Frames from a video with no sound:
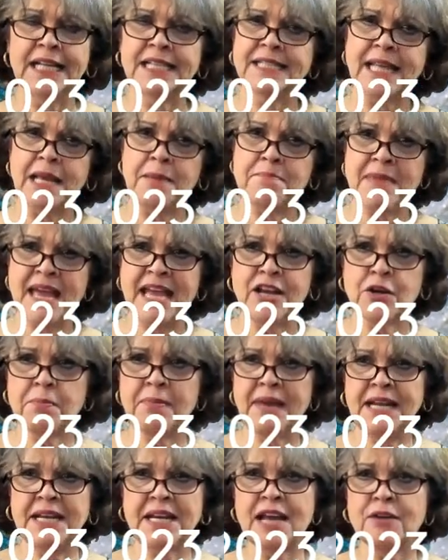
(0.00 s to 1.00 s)
They may or
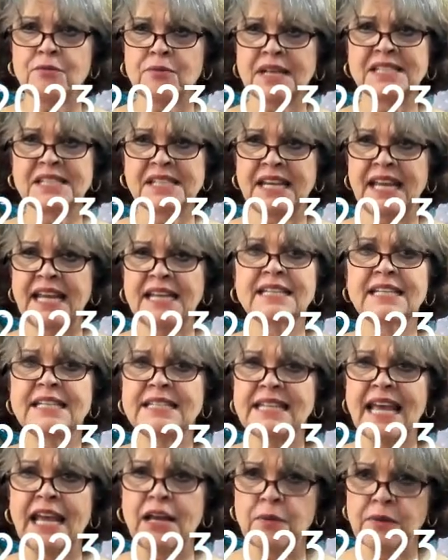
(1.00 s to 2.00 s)
may not resonate.
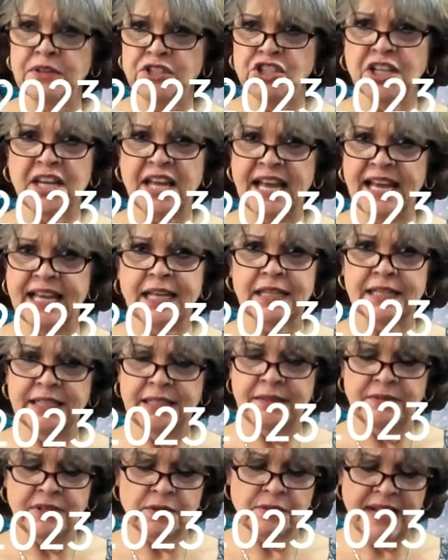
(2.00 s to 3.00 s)
Take what you like,
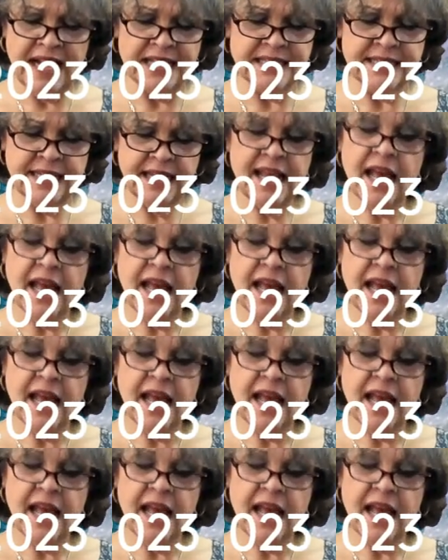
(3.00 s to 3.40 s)
leave the rest.